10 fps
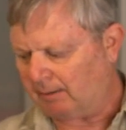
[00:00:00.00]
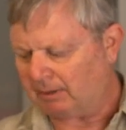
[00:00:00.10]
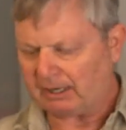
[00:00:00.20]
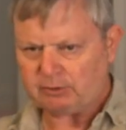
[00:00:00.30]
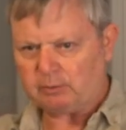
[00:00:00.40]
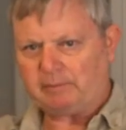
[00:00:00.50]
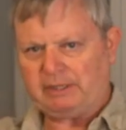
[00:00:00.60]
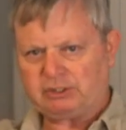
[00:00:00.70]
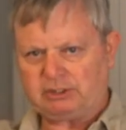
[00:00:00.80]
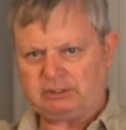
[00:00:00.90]
But I do want to
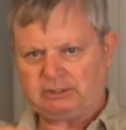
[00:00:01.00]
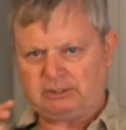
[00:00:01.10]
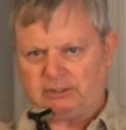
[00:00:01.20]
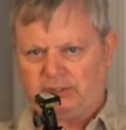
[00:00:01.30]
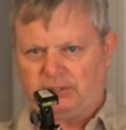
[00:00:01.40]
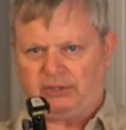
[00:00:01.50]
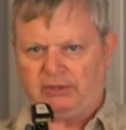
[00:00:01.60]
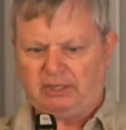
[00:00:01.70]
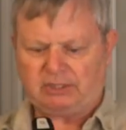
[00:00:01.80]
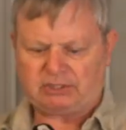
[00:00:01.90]
mention
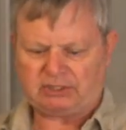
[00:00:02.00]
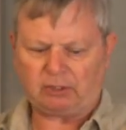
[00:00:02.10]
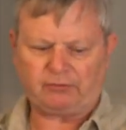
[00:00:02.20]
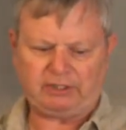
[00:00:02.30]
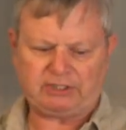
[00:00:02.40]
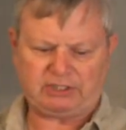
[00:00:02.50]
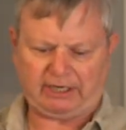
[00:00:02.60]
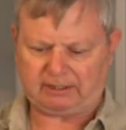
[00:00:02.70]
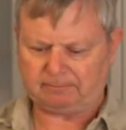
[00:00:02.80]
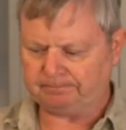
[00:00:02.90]
the selfie
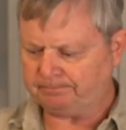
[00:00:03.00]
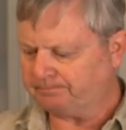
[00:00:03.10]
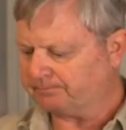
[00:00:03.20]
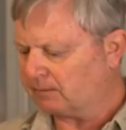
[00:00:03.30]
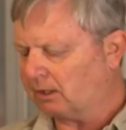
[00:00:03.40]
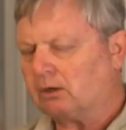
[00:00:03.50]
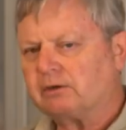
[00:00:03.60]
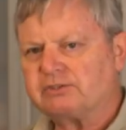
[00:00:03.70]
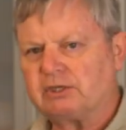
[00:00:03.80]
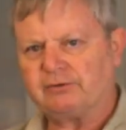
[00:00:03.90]
stick. A
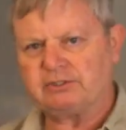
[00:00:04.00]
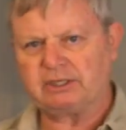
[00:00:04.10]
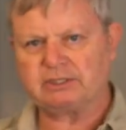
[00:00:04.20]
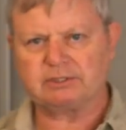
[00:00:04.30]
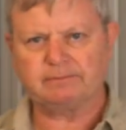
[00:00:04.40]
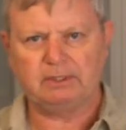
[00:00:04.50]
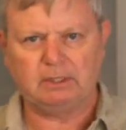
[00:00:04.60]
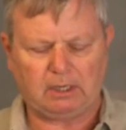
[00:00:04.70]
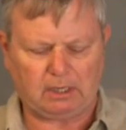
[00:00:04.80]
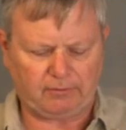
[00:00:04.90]
lot of selfie sticks
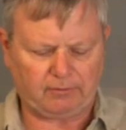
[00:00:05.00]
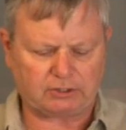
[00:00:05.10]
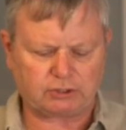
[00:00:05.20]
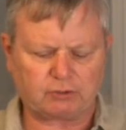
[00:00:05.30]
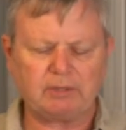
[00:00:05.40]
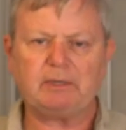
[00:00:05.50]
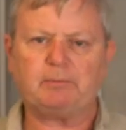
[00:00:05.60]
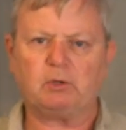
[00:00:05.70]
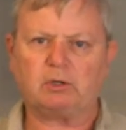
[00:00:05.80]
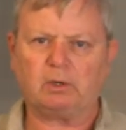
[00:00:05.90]
are of extremely
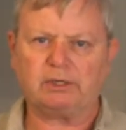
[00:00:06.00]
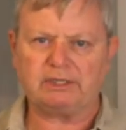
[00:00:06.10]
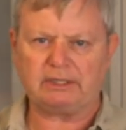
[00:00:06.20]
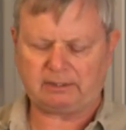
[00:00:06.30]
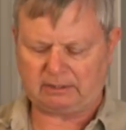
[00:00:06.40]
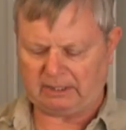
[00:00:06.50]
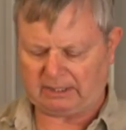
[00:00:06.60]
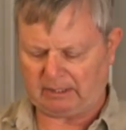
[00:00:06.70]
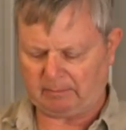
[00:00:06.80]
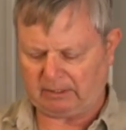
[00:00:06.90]
poor quality. They
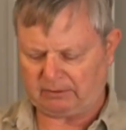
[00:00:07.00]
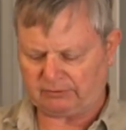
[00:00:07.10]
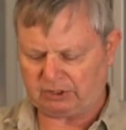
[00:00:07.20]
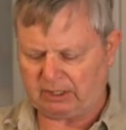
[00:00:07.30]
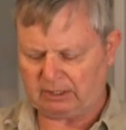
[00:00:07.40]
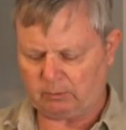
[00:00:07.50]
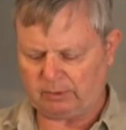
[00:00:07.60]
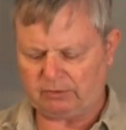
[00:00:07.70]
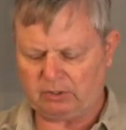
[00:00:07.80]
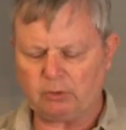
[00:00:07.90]
come out of China
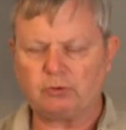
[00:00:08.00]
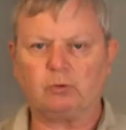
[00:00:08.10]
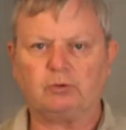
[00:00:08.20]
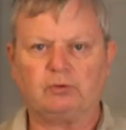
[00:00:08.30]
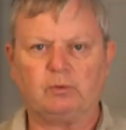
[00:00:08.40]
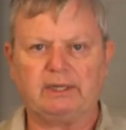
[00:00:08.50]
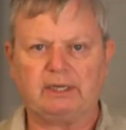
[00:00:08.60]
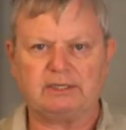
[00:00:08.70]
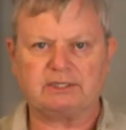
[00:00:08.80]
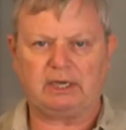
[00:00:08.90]
with no thought to the way
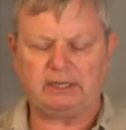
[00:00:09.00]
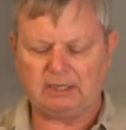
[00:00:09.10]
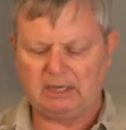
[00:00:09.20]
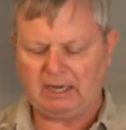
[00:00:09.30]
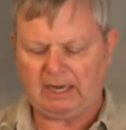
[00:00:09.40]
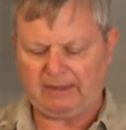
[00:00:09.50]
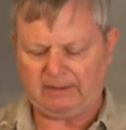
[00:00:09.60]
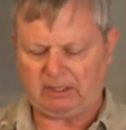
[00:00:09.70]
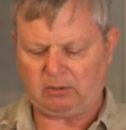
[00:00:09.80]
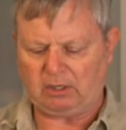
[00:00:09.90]
they're designed, and
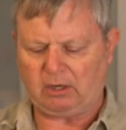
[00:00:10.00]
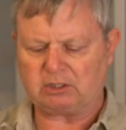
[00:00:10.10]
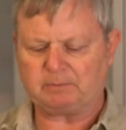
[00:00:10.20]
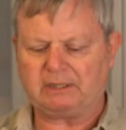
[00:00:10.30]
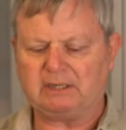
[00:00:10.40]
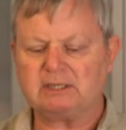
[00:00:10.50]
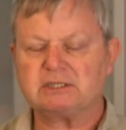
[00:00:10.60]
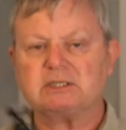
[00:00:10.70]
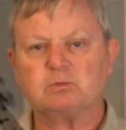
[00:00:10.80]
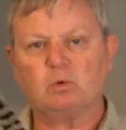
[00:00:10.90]
they don't last. But
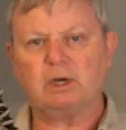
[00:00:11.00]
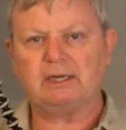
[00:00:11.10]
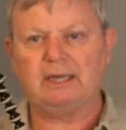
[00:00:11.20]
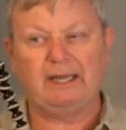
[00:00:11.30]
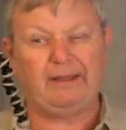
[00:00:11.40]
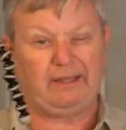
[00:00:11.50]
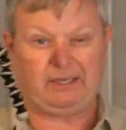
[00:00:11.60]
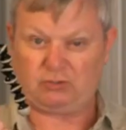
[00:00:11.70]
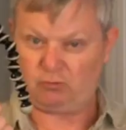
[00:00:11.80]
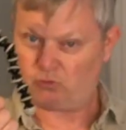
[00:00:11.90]
this is one that
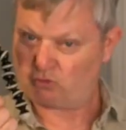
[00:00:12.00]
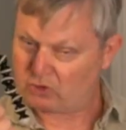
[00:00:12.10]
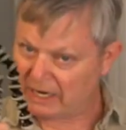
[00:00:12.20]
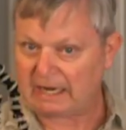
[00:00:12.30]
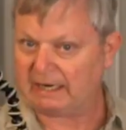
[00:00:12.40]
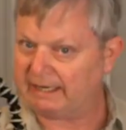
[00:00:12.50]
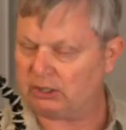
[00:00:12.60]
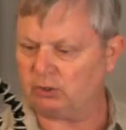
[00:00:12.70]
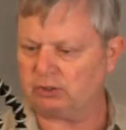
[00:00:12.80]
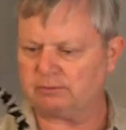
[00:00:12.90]
is really
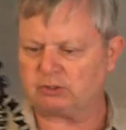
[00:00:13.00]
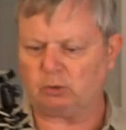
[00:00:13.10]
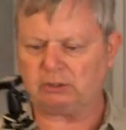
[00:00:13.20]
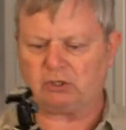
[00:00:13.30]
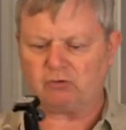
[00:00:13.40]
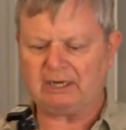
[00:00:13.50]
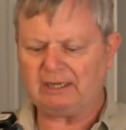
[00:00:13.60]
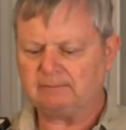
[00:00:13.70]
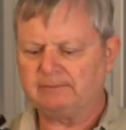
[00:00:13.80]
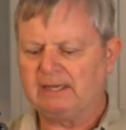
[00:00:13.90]
good. It's called a
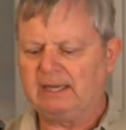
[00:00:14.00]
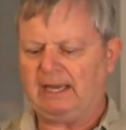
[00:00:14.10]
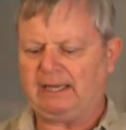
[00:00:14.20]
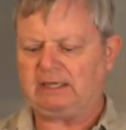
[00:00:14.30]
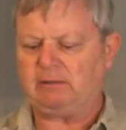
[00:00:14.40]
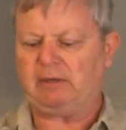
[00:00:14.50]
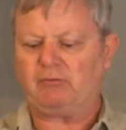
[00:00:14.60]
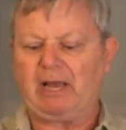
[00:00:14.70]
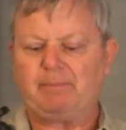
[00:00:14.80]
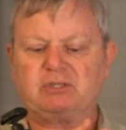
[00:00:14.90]
Gorilla. It can be
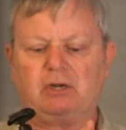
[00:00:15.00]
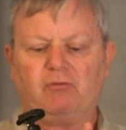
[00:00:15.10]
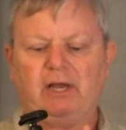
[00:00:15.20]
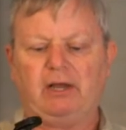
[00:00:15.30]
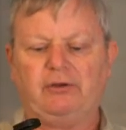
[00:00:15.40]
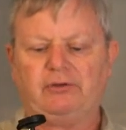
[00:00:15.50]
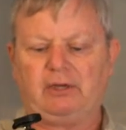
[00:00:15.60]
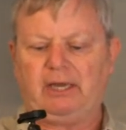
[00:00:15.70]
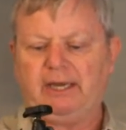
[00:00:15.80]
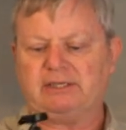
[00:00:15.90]
wrapped
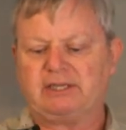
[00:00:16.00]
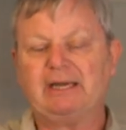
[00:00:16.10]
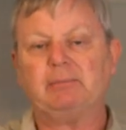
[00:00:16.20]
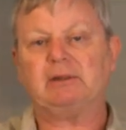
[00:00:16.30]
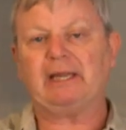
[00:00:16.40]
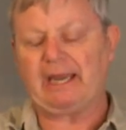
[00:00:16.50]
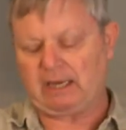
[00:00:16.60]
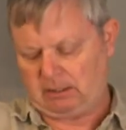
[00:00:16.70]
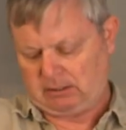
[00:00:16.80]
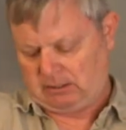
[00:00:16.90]
around a table
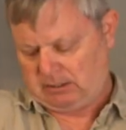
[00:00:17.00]
leg